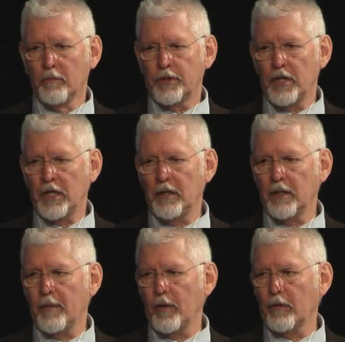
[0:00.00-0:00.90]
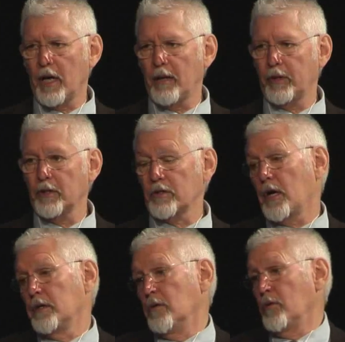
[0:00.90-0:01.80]
but taking an MRI because
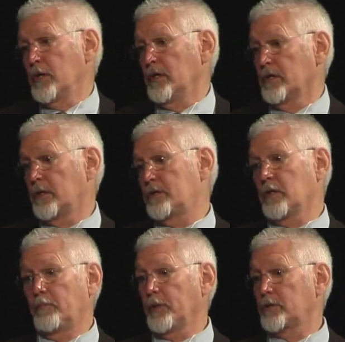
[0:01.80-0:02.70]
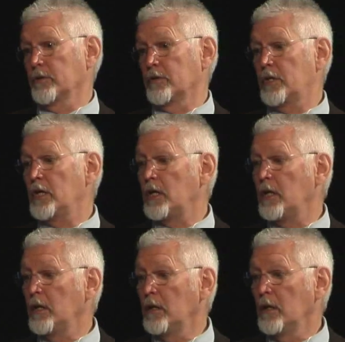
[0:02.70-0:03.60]
I don't know what it is, let's get a picture and
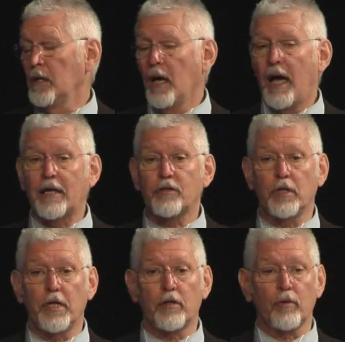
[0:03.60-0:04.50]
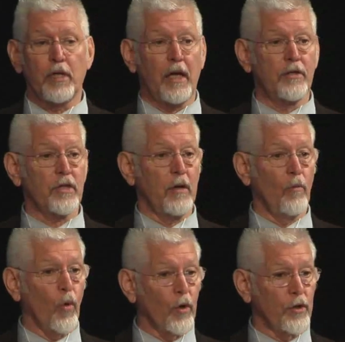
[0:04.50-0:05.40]
see, actually creates a
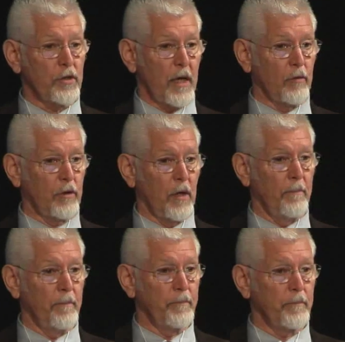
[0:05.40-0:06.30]
worse outcome.